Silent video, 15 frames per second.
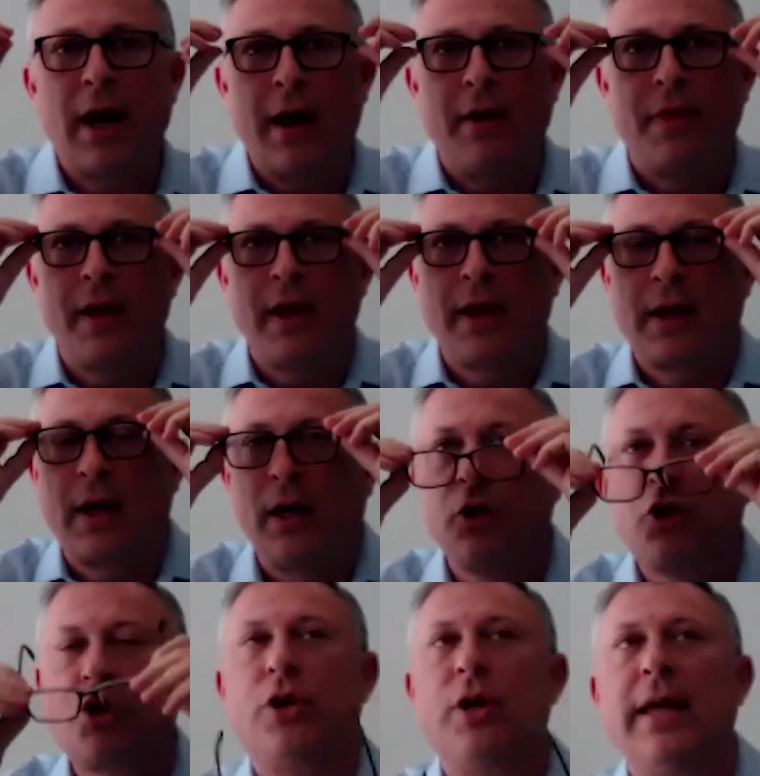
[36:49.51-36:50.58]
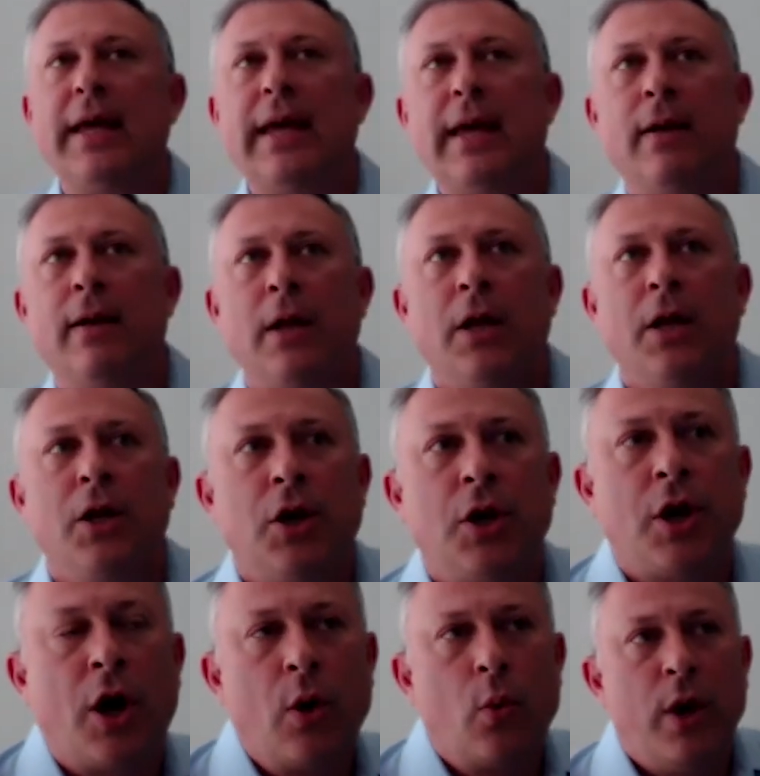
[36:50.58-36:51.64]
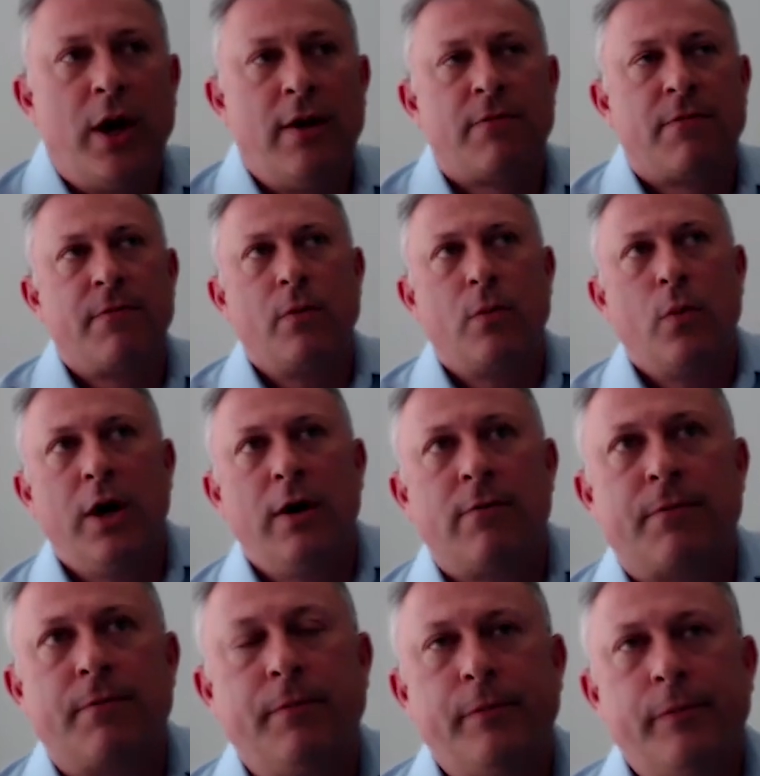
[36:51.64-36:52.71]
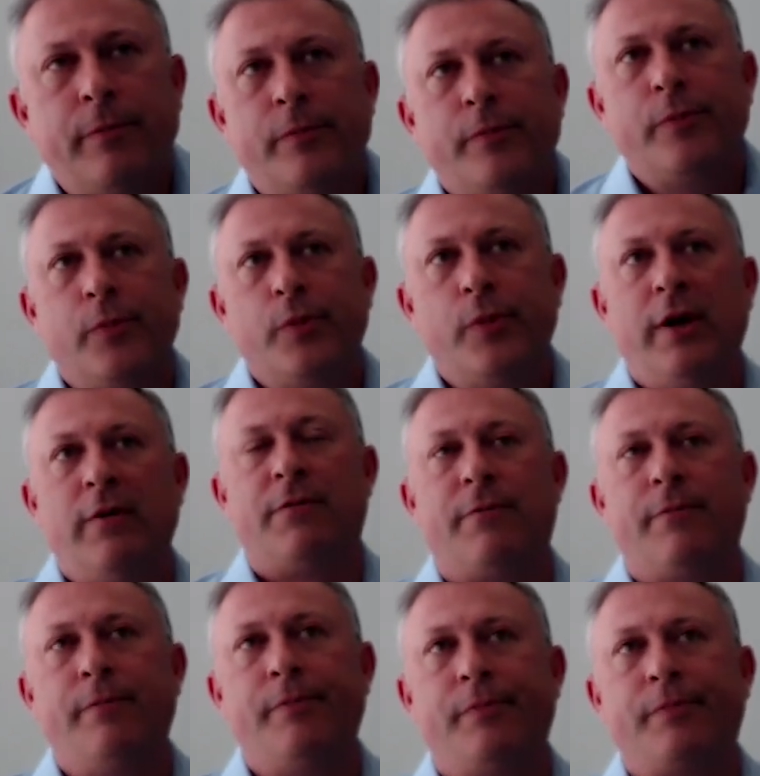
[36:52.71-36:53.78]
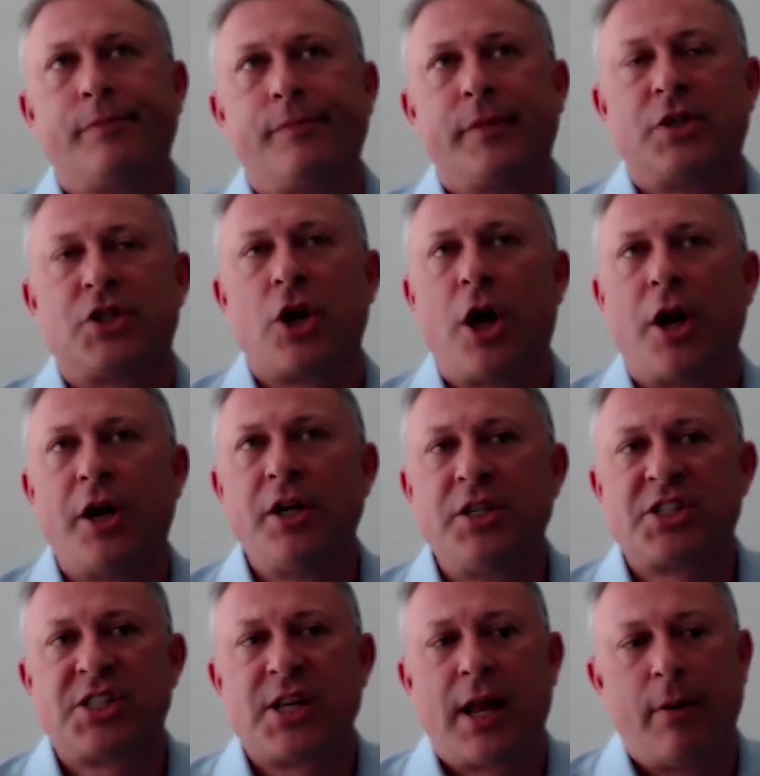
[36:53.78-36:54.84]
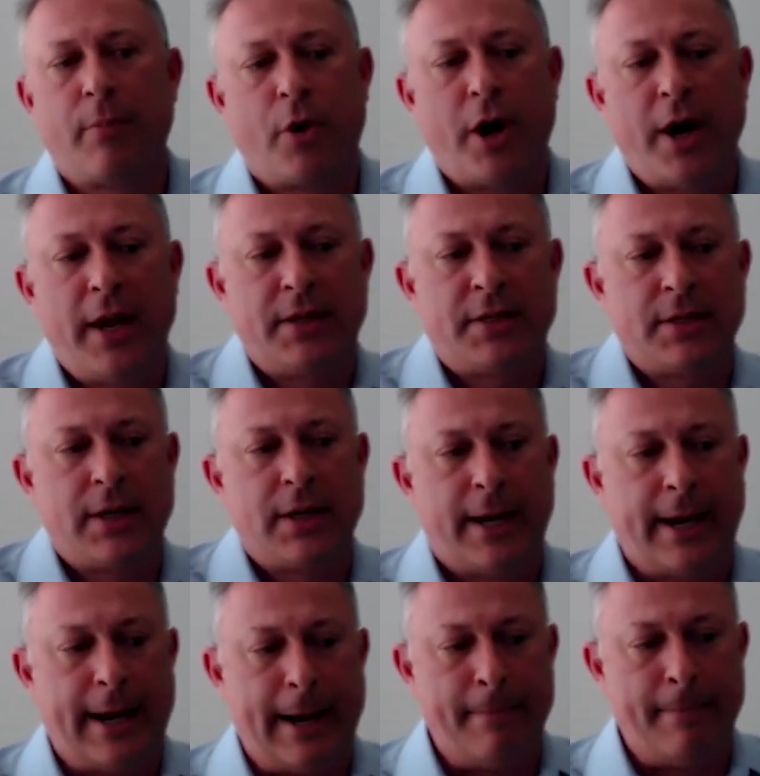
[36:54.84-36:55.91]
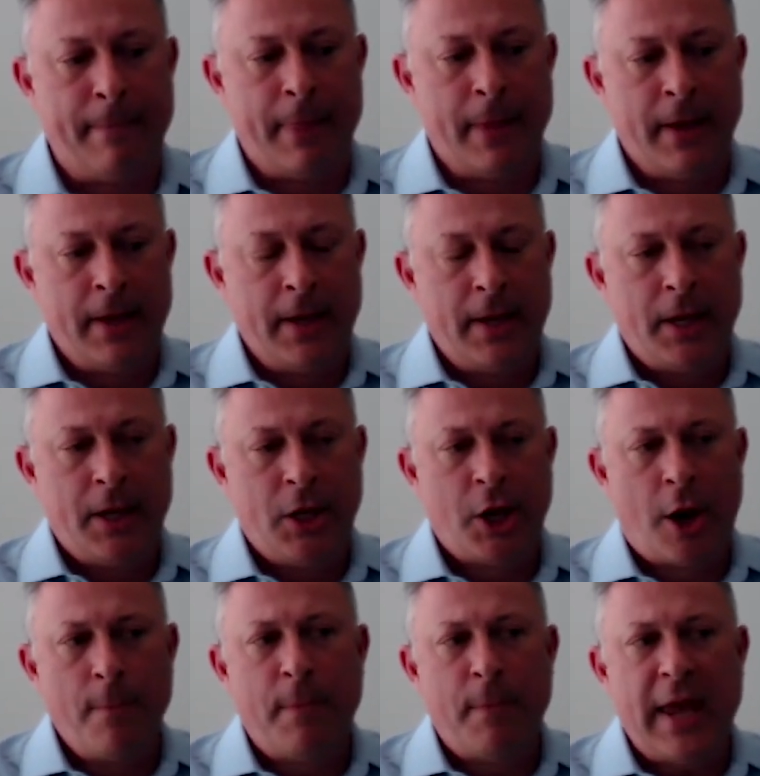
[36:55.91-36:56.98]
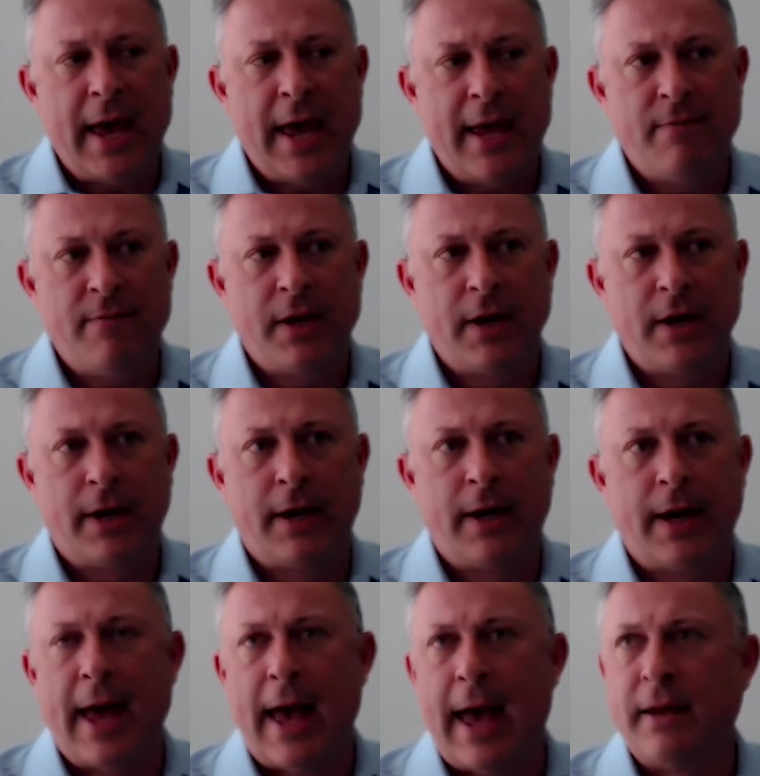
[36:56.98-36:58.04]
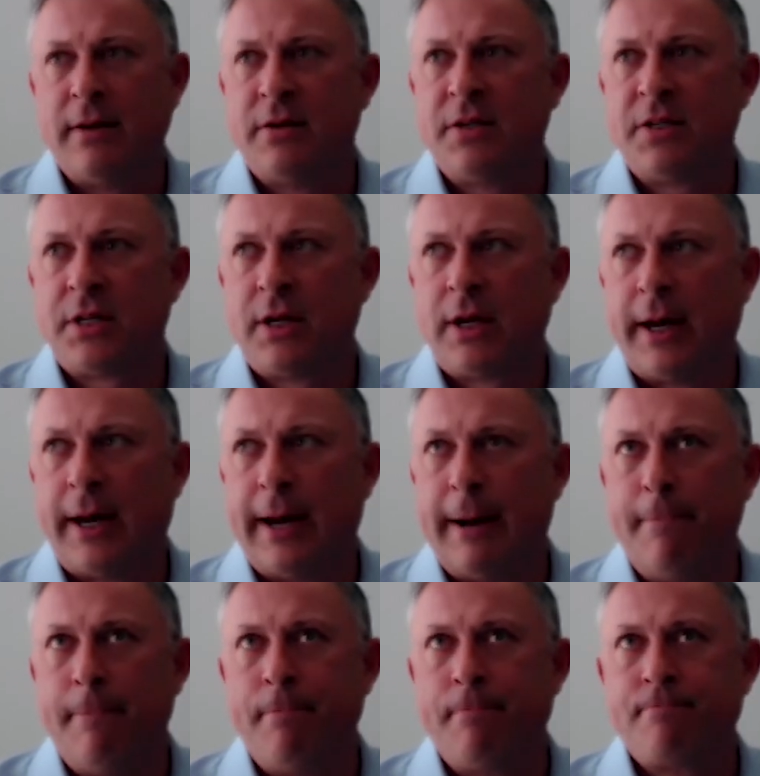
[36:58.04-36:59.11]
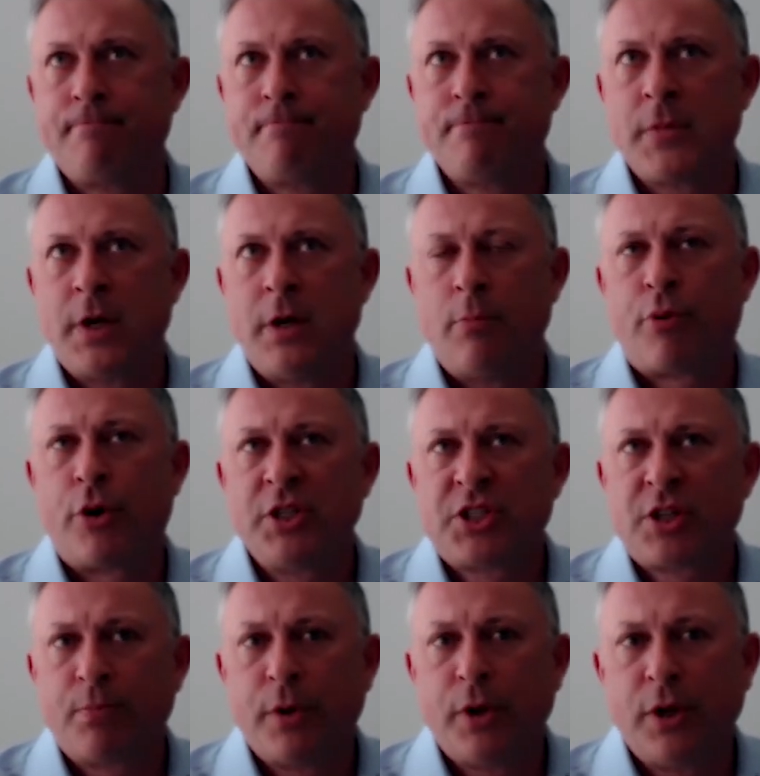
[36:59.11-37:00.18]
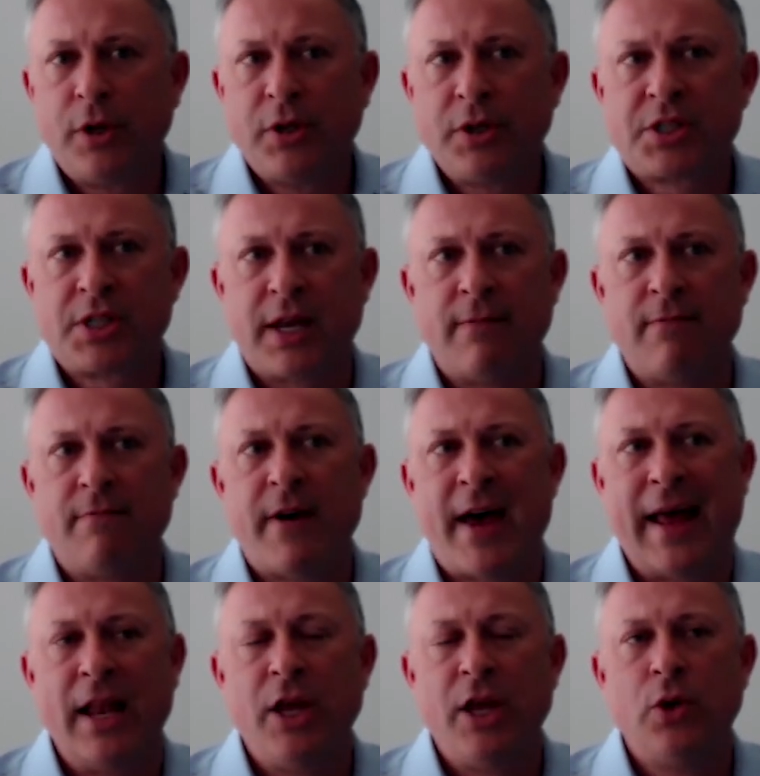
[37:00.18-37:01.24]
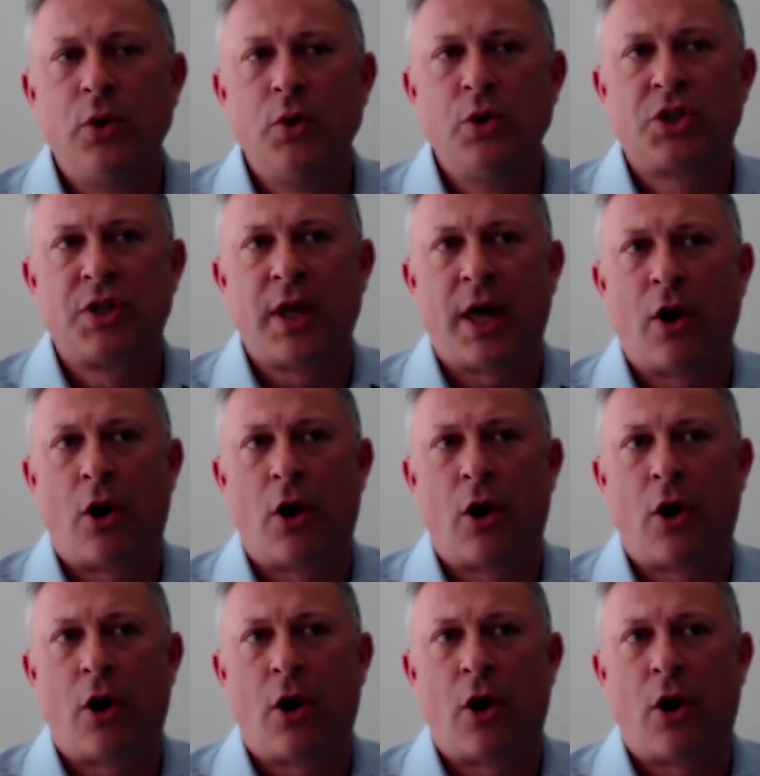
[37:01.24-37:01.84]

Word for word: I think culturally, you know, we've we've we've started to celebrate um, you know behavior and um, principles and values that